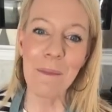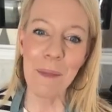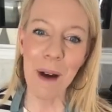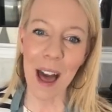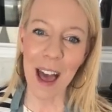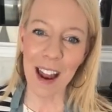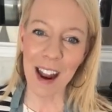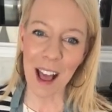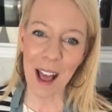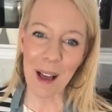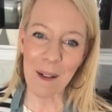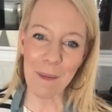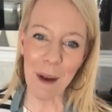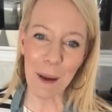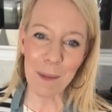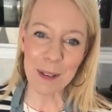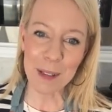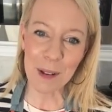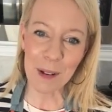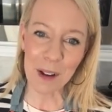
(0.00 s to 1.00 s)
But um,
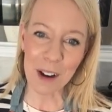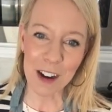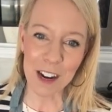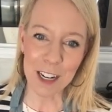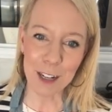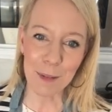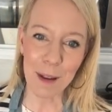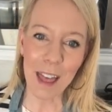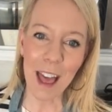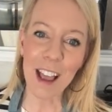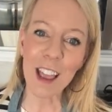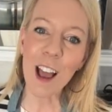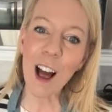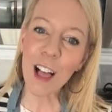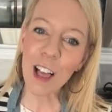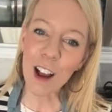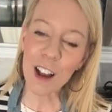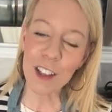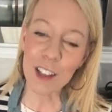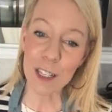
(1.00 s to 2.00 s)
I'm so encouraged by that.
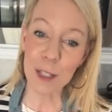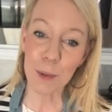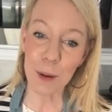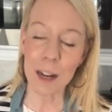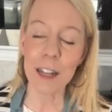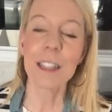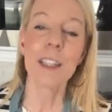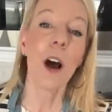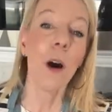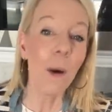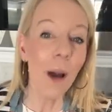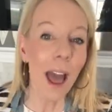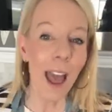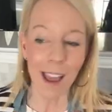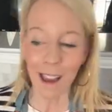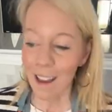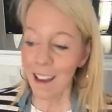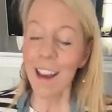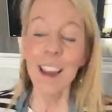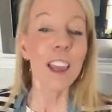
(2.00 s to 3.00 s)
Y'all are the sweetest.
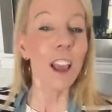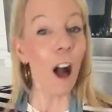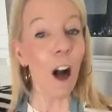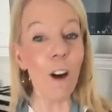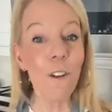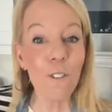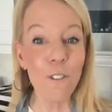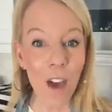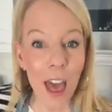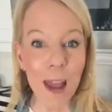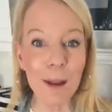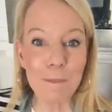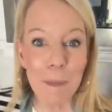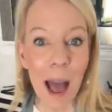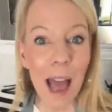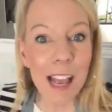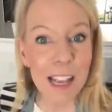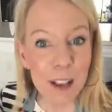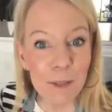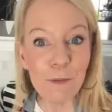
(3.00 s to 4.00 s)
Okay, y'all fed
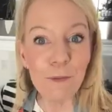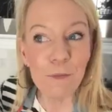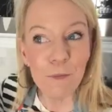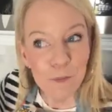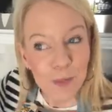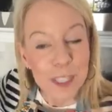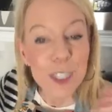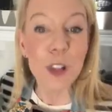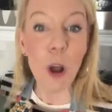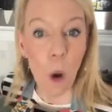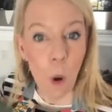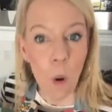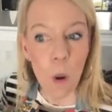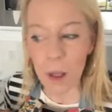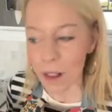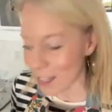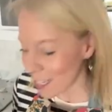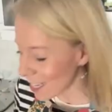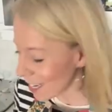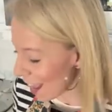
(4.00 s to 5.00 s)
my
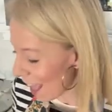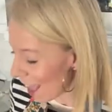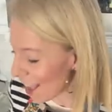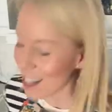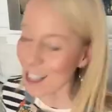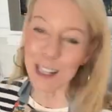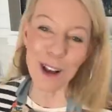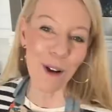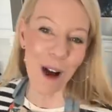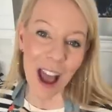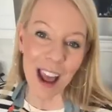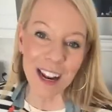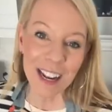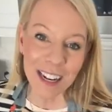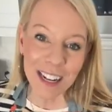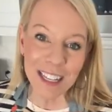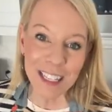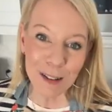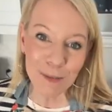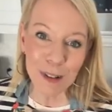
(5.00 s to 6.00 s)
soul today. So I
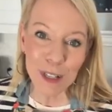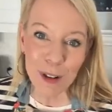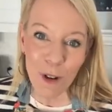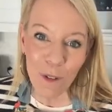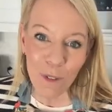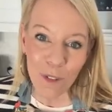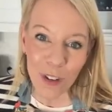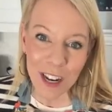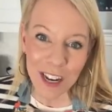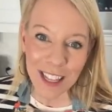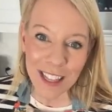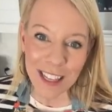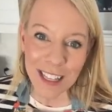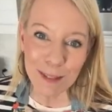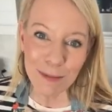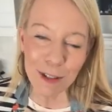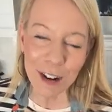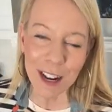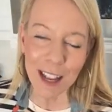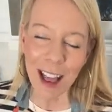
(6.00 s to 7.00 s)
needed some soul feeding
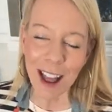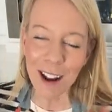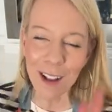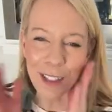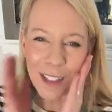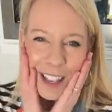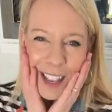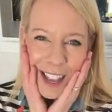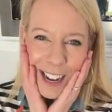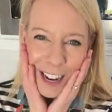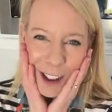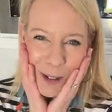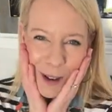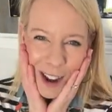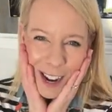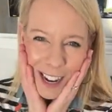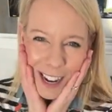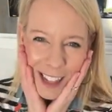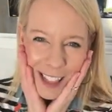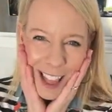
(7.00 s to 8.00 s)
this morning. I don't think I knew
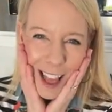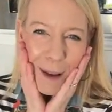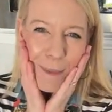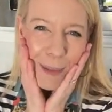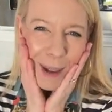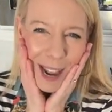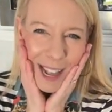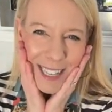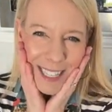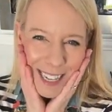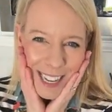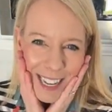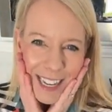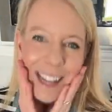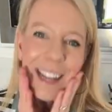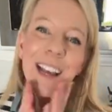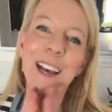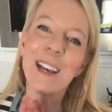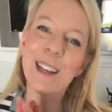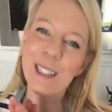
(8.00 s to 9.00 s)
I needed that, but I
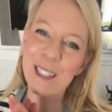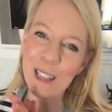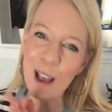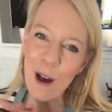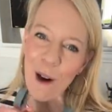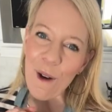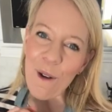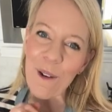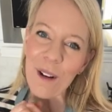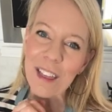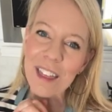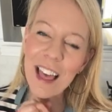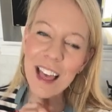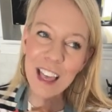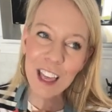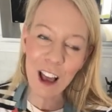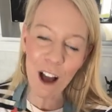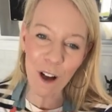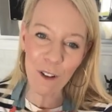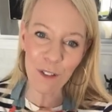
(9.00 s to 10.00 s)
did. So
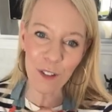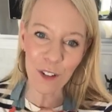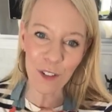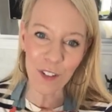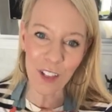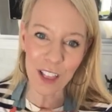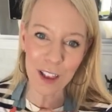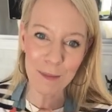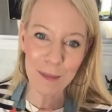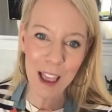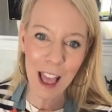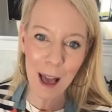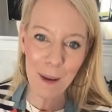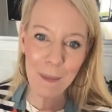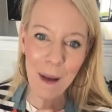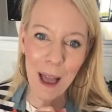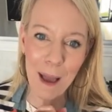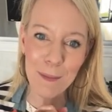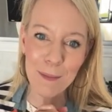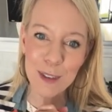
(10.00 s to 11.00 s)
thank y'all for filling me
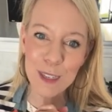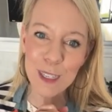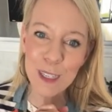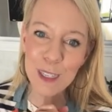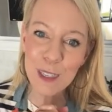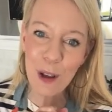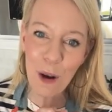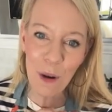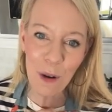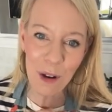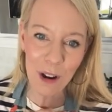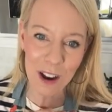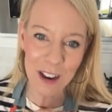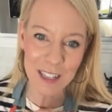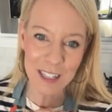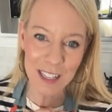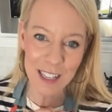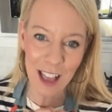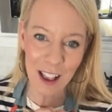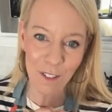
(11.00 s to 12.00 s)
up. I am so
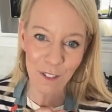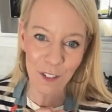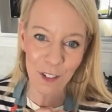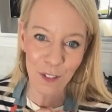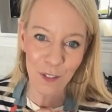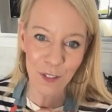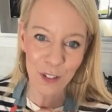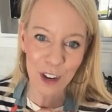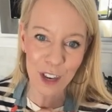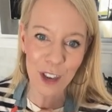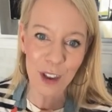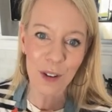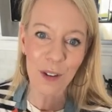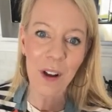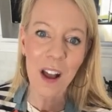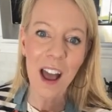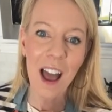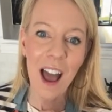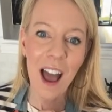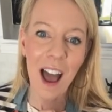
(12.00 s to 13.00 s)
crazy thankful for
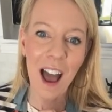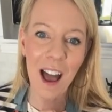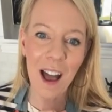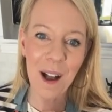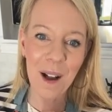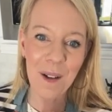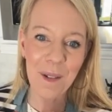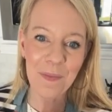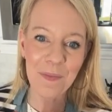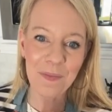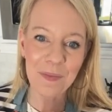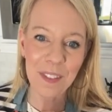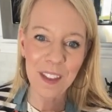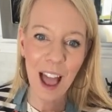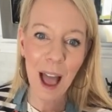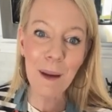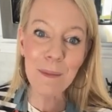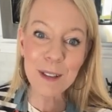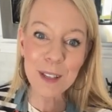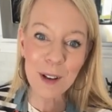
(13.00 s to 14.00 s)
you. Um,
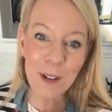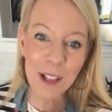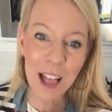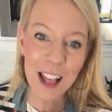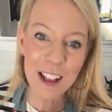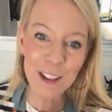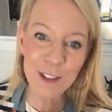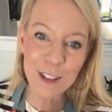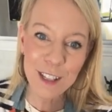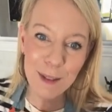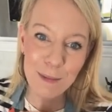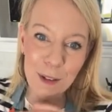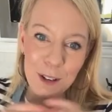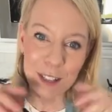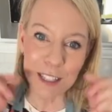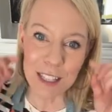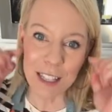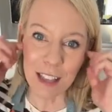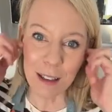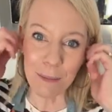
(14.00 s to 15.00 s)
I'm so glad you see
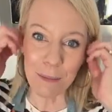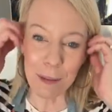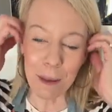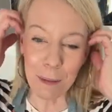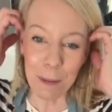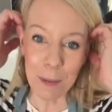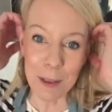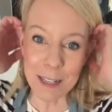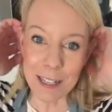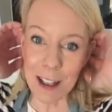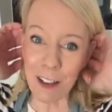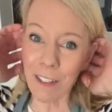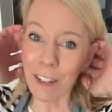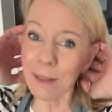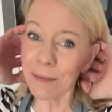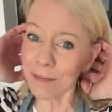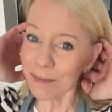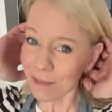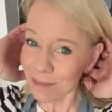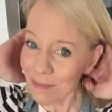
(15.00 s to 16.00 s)
most of the PPP stuff
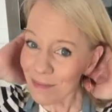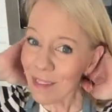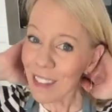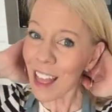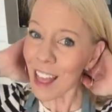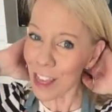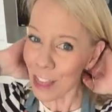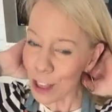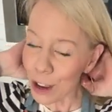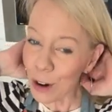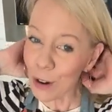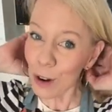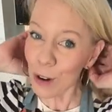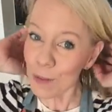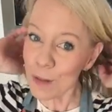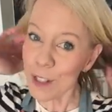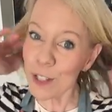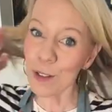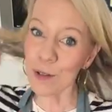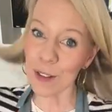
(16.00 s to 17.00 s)
the
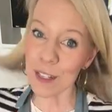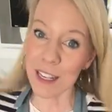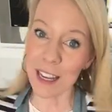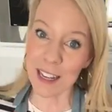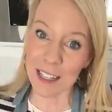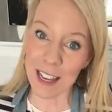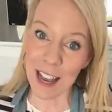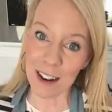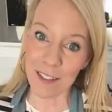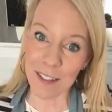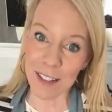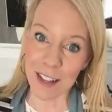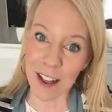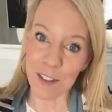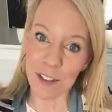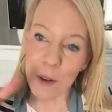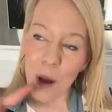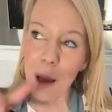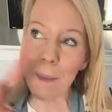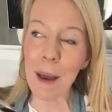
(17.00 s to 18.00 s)
groups do see a ton of
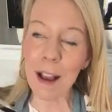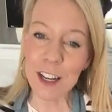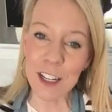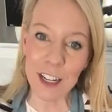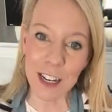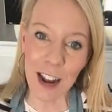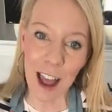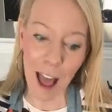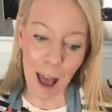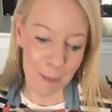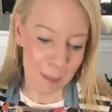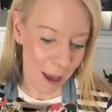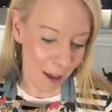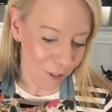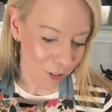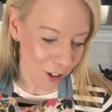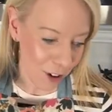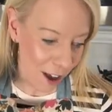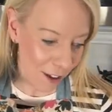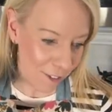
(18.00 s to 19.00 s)
stuff. So I'm actually gonna hop
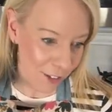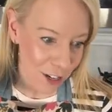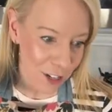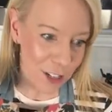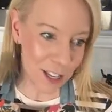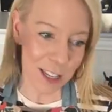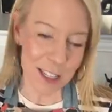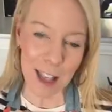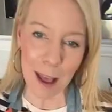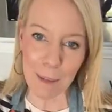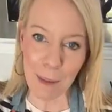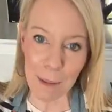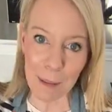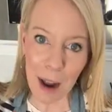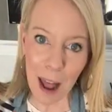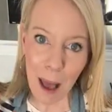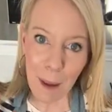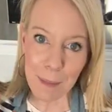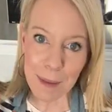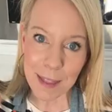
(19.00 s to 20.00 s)
after I finish this up, I'm
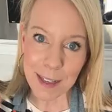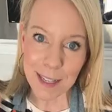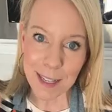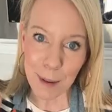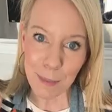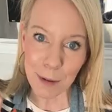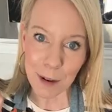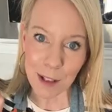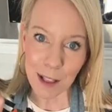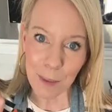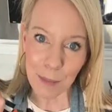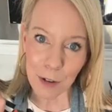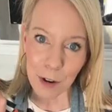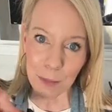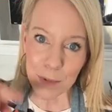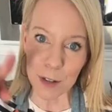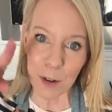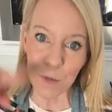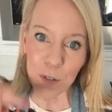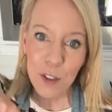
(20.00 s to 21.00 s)
gonna hop in the supper club
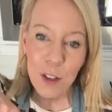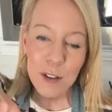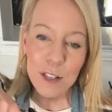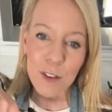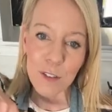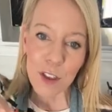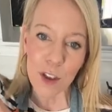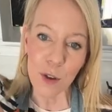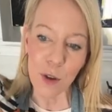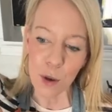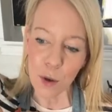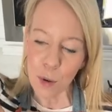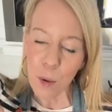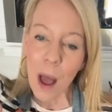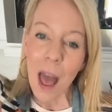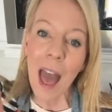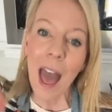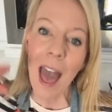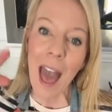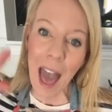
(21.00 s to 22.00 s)
group. So for those of you
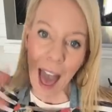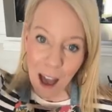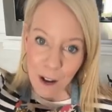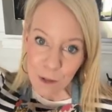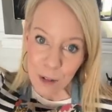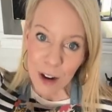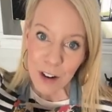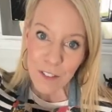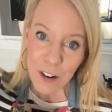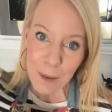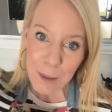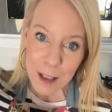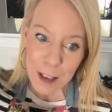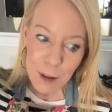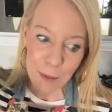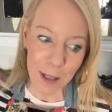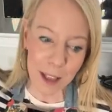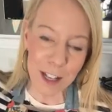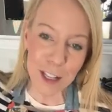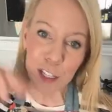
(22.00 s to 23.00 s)
who have one of our
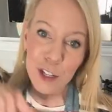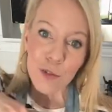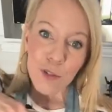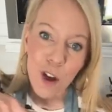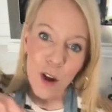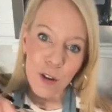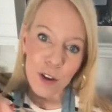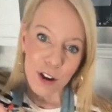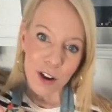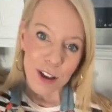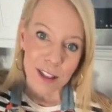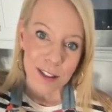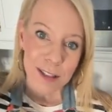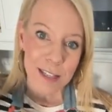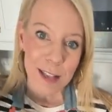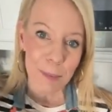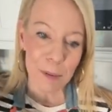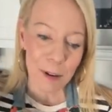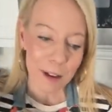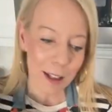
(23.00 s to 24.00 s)
menu plans, you know you're in the
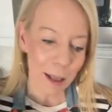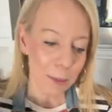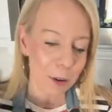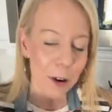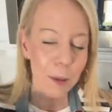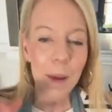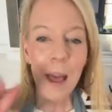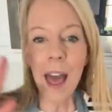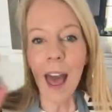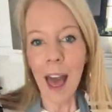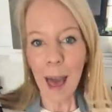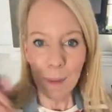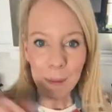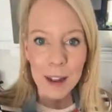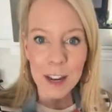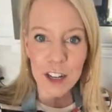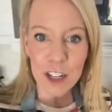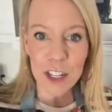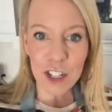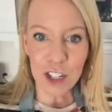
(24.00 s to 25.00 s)
supper club group. I'm
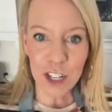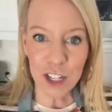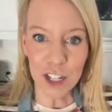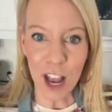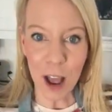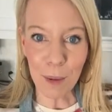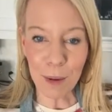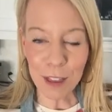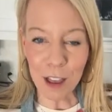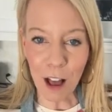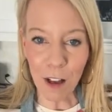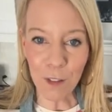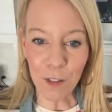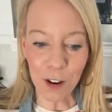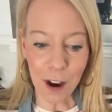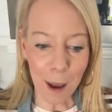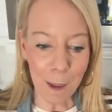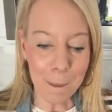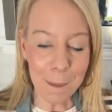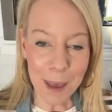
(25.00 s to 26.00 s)
gonna just chit chat with y'all
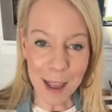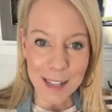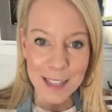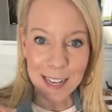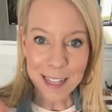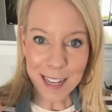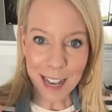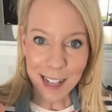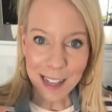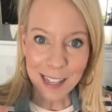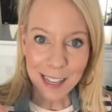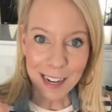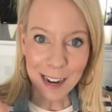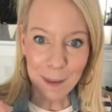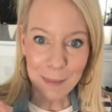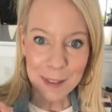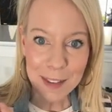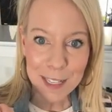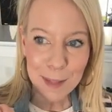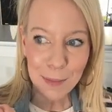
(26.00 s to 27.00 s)
for a bit as I clean
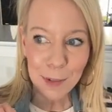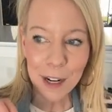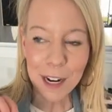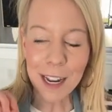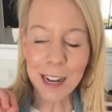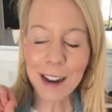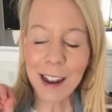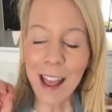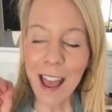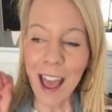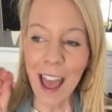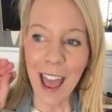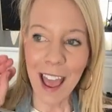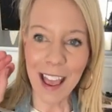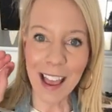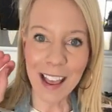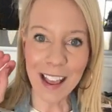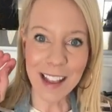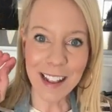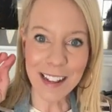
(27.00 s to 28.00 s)
up this morning
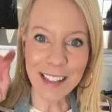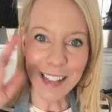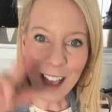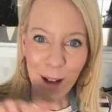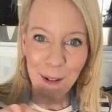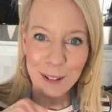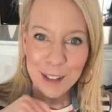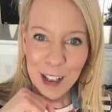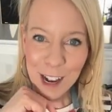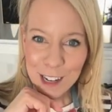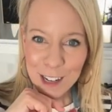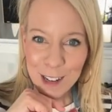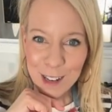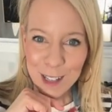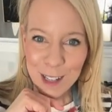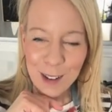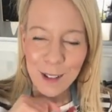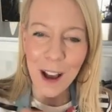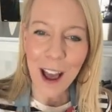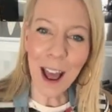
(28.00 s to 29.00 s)
and I will talk to you
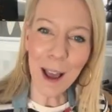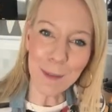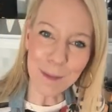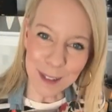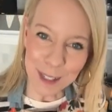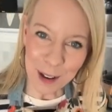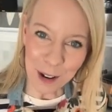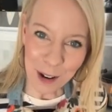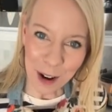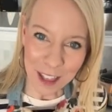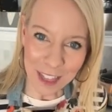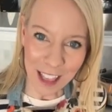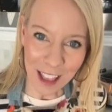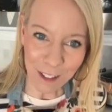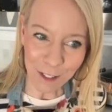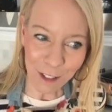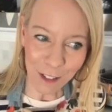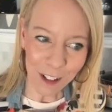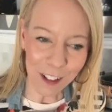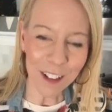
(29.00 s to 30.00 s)
soon. I'm so
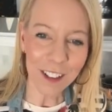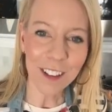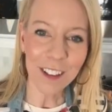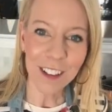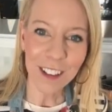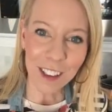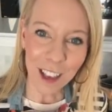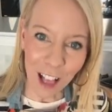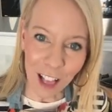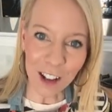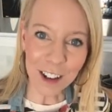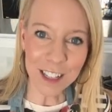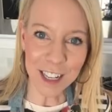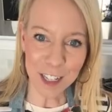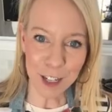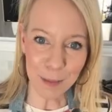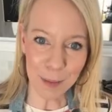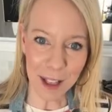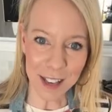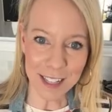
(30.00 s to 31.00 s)
thankful. Y'all are
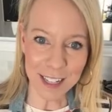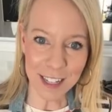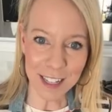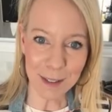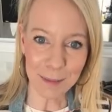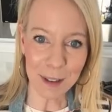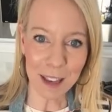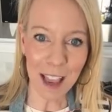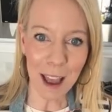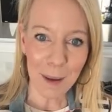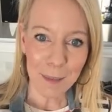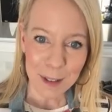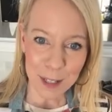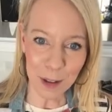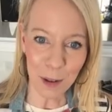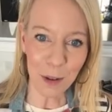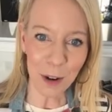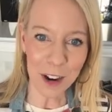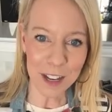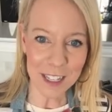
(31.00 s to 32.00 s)
such a blessing to me. I'm
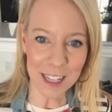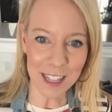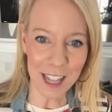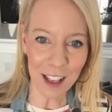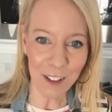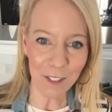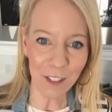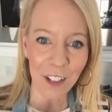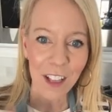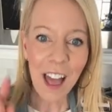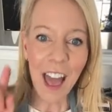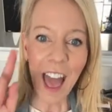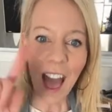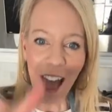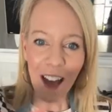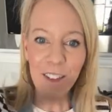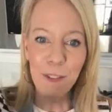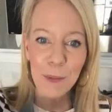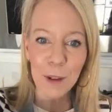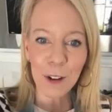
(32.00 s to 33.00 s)
so crazy thankful.
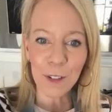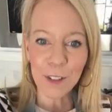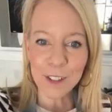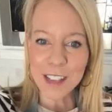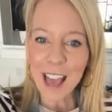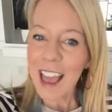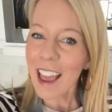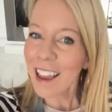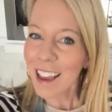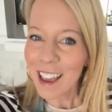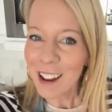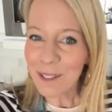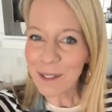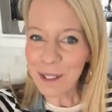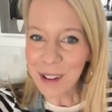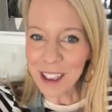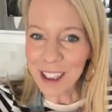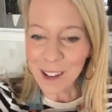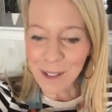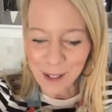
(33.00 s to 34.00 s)
Have a beautiful day
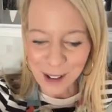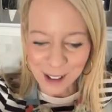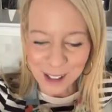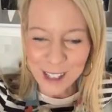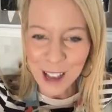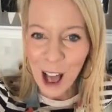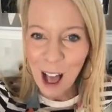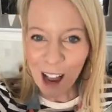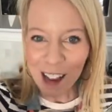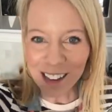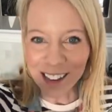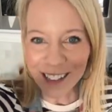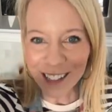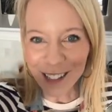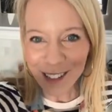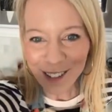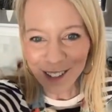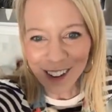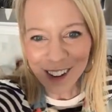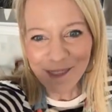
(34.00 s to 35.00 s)
and we will talk
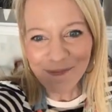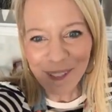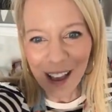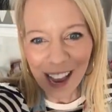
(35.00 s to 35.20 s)
soon.